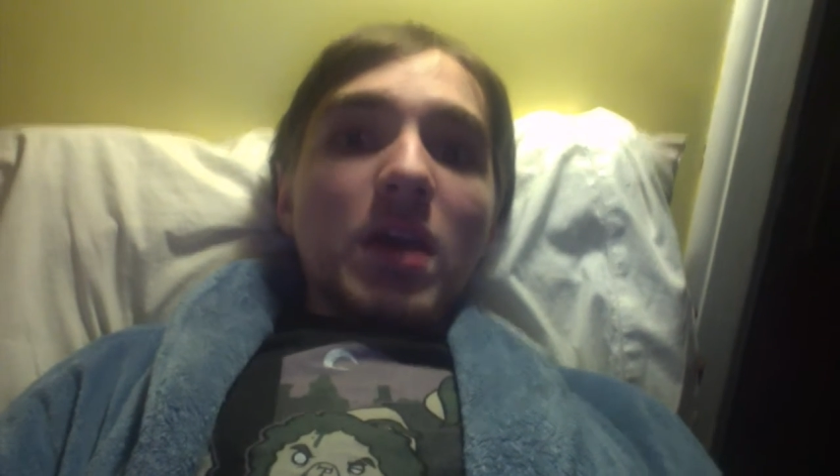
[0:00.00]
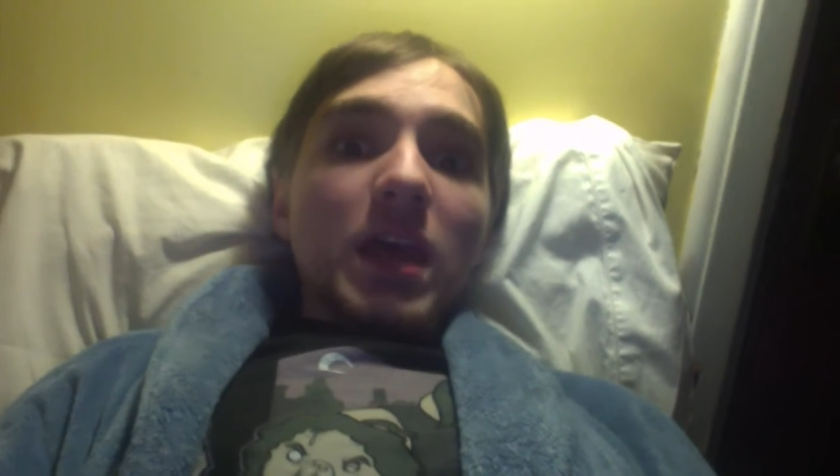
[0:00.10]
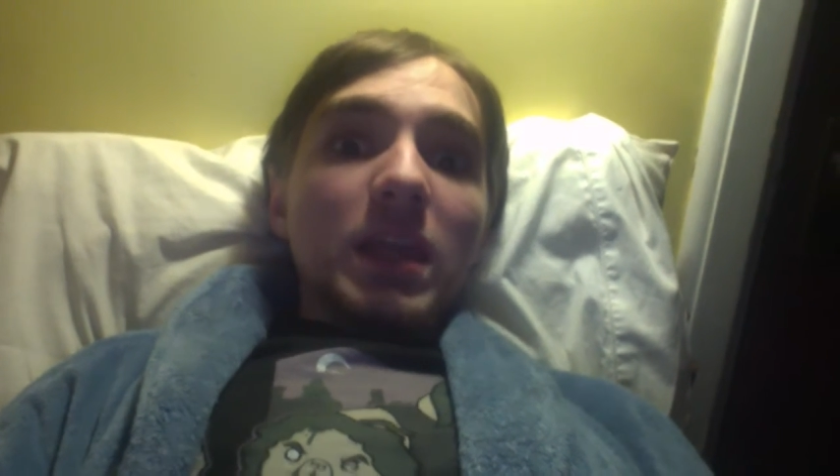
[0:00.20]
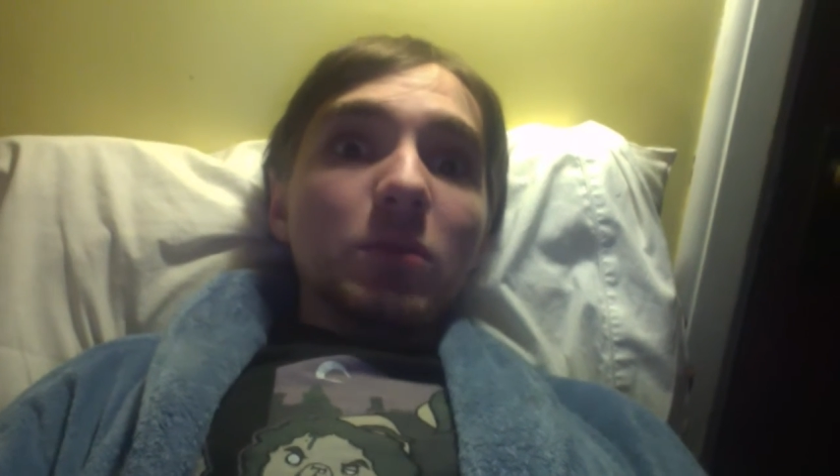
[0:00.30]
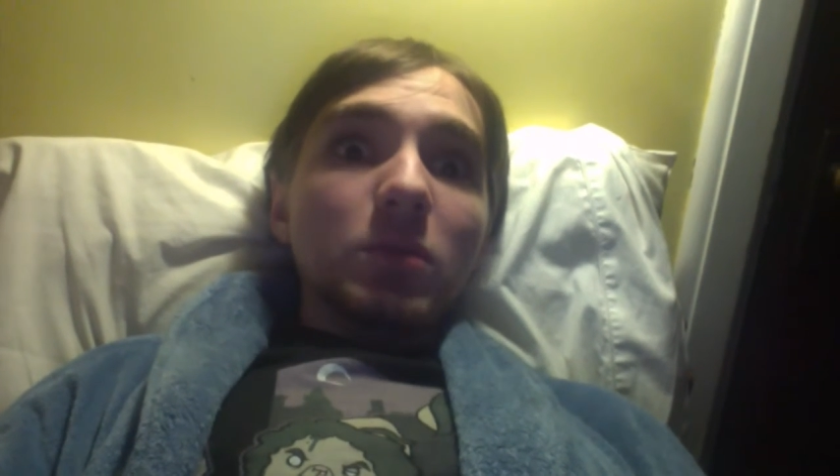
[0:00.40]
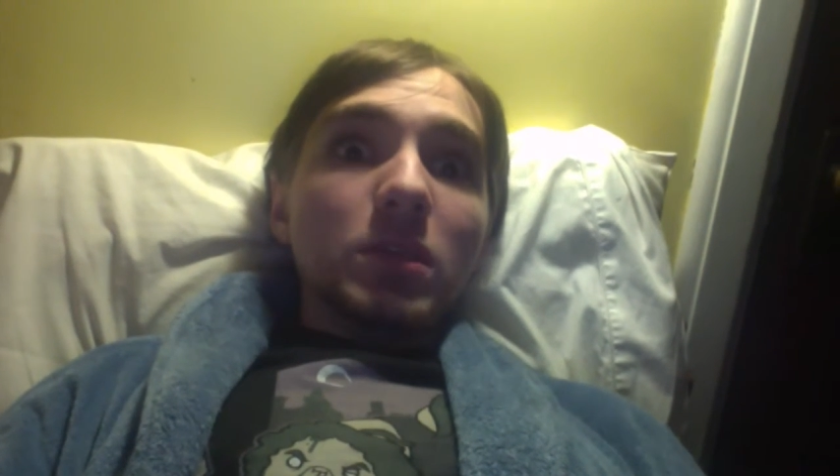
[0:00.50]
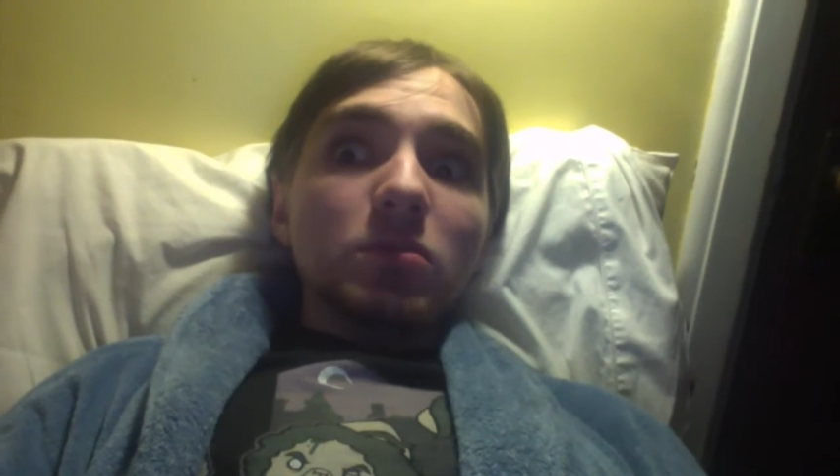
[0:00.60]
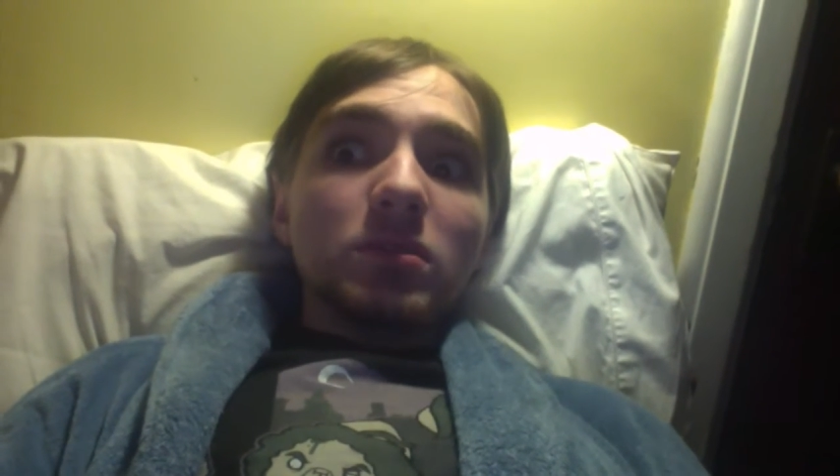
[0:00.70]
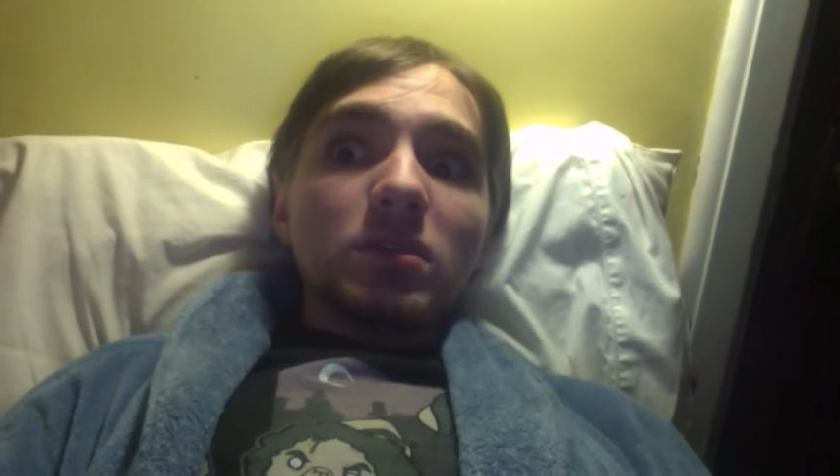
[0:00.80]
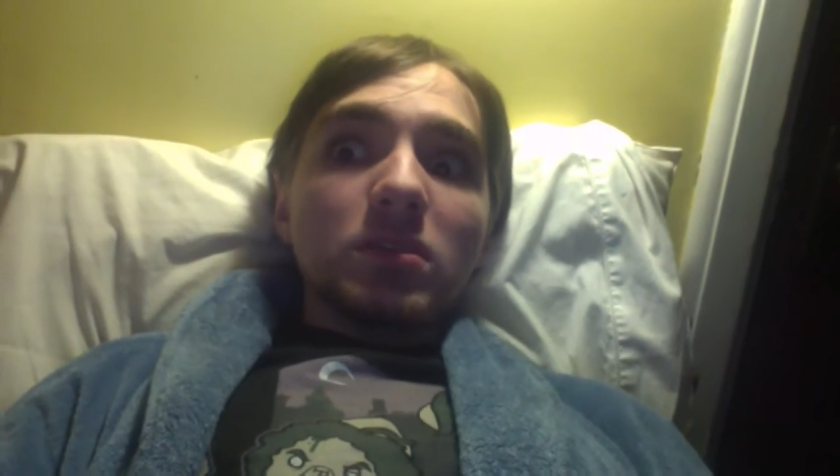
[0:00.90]
And they would
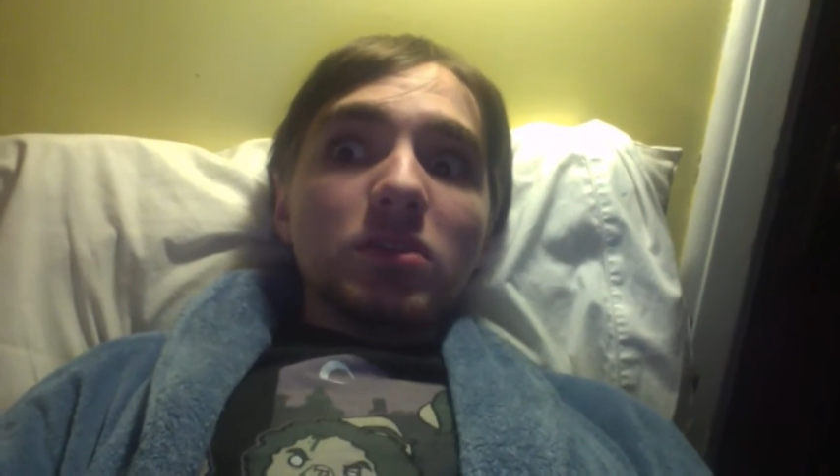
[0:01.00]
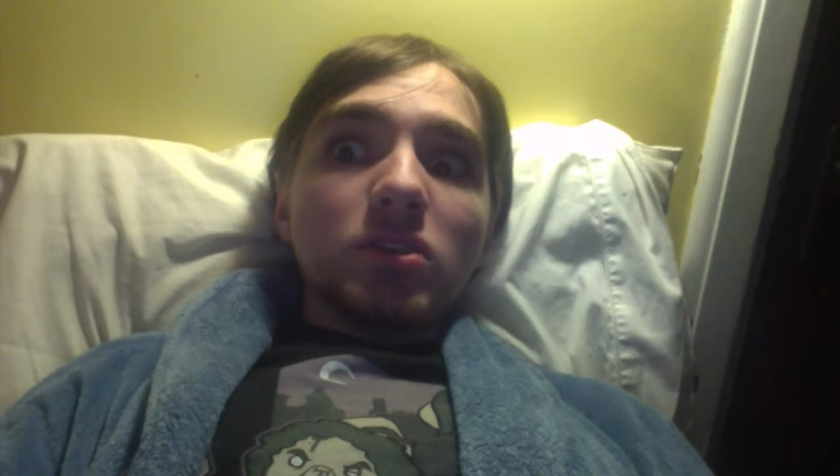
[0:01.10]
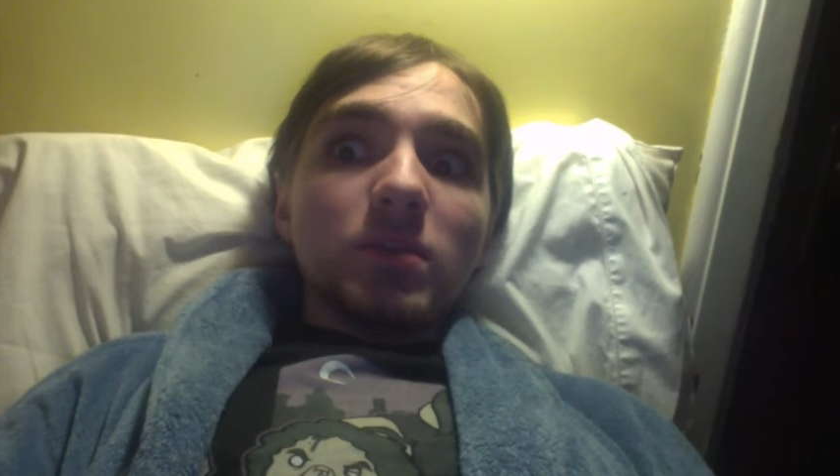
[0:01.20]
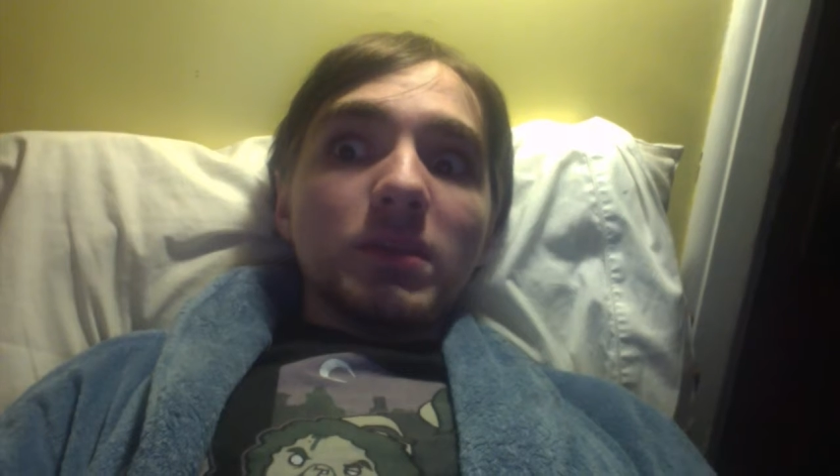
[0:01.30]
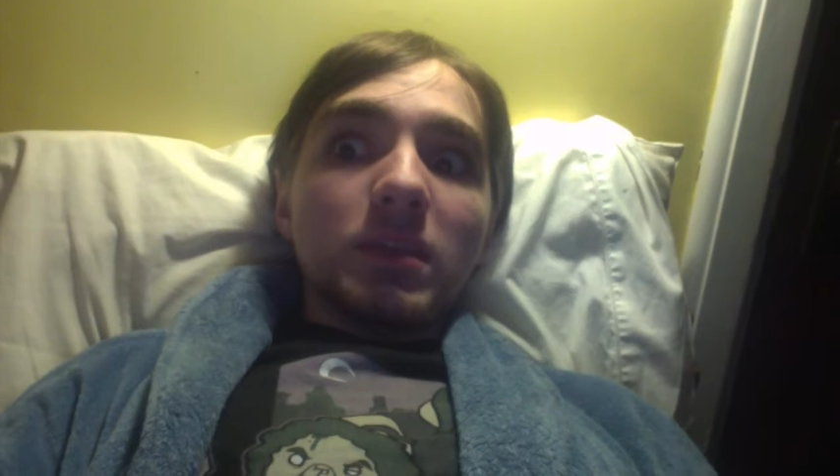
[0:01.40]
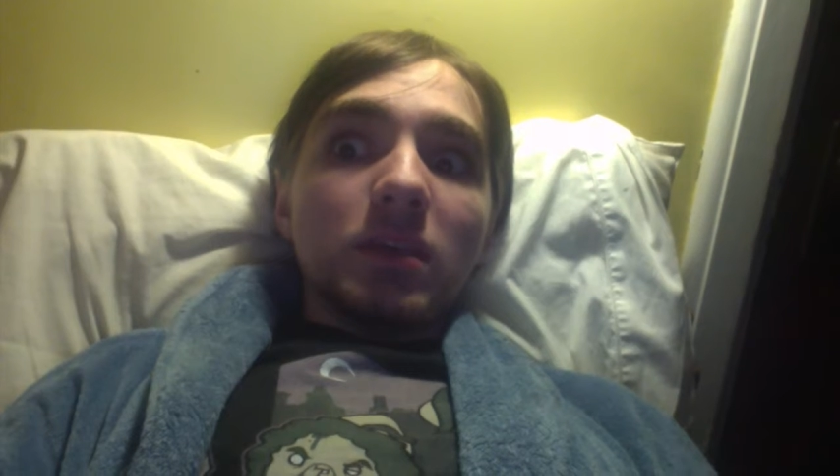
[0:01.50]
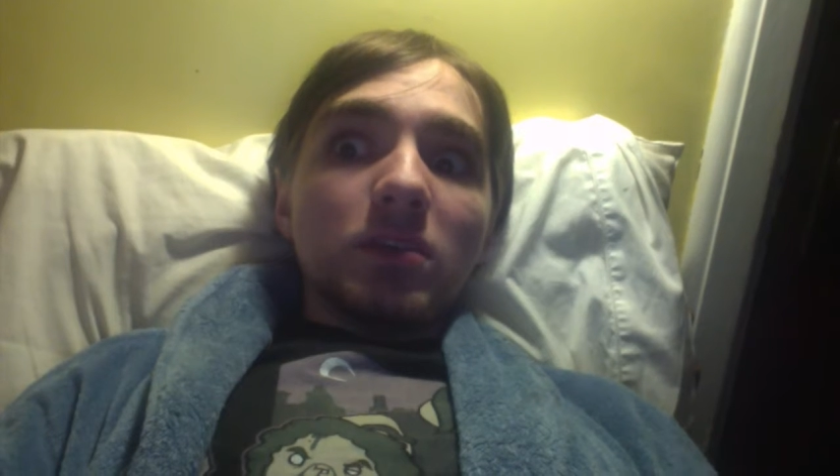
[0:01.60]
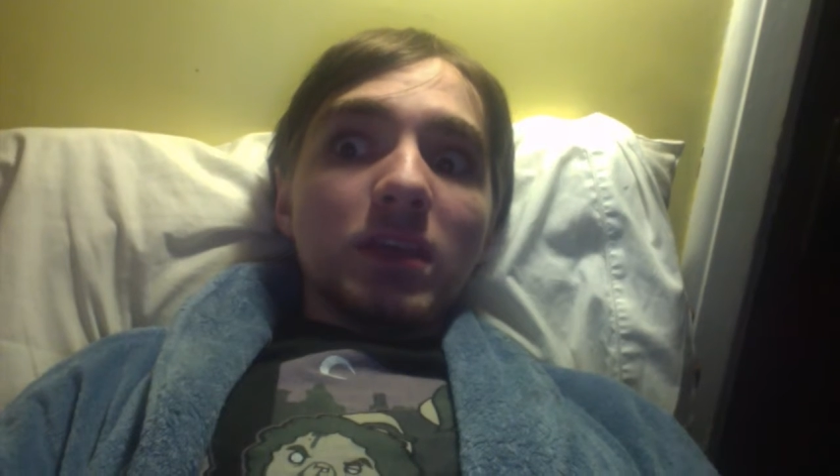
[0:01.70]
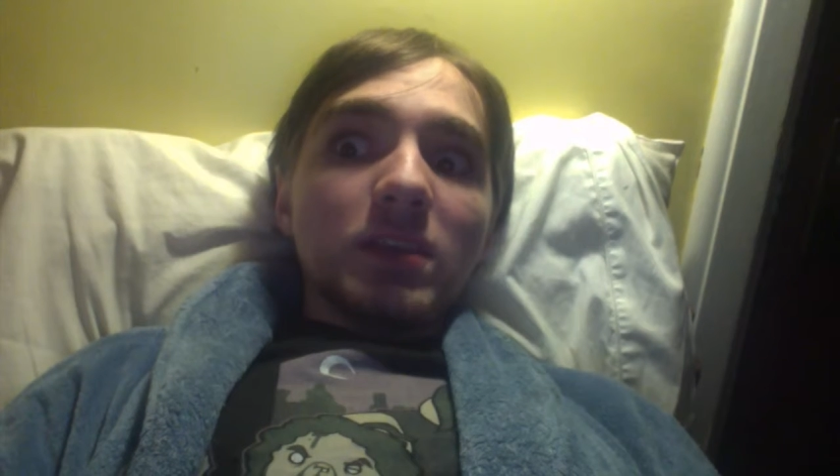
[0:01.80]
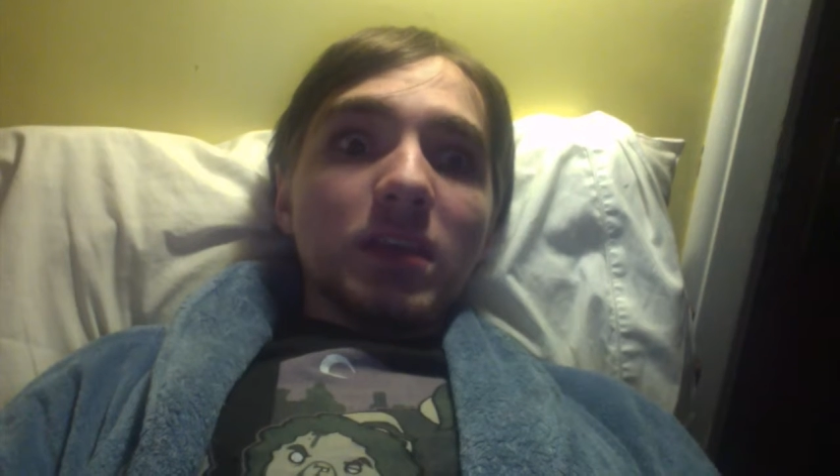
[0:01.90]
use jump
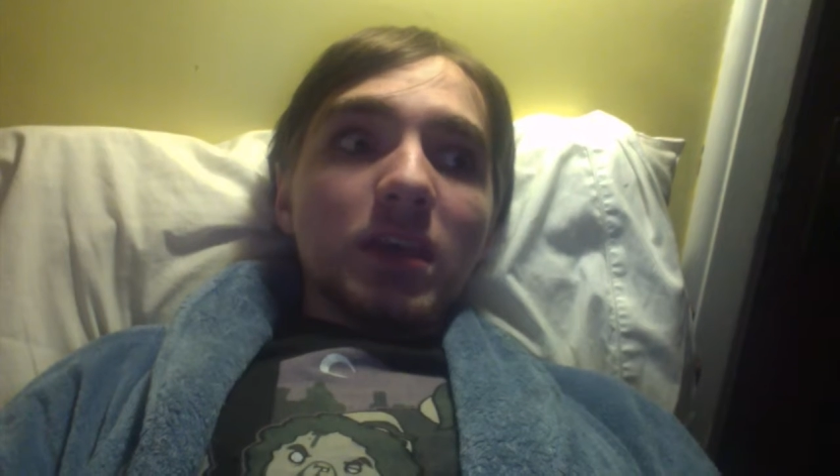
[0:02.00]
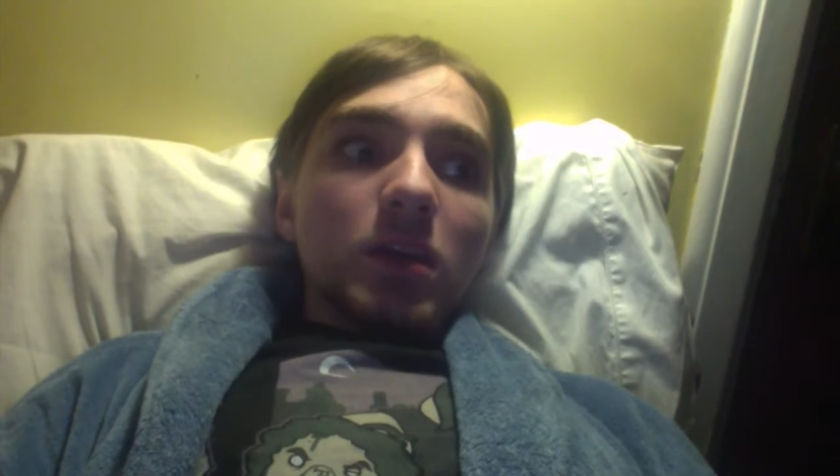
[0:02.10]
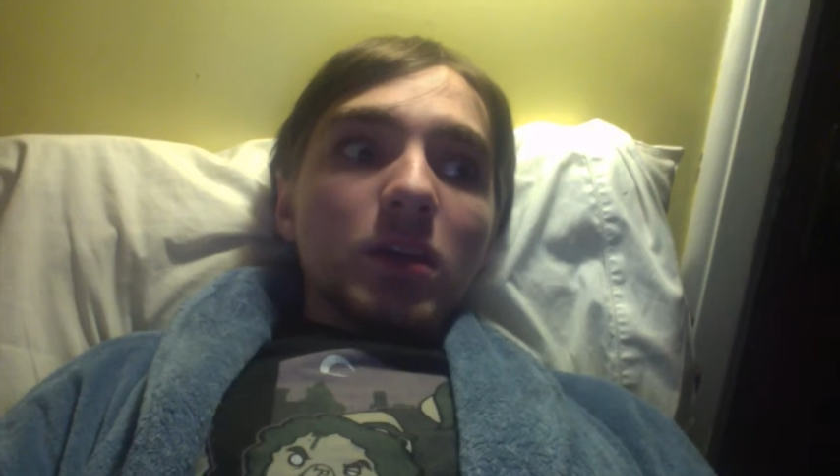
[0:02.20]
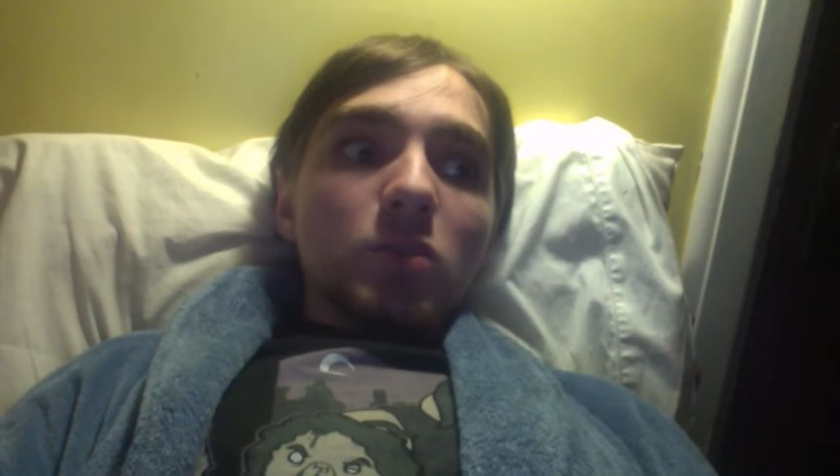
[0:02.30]
scares as like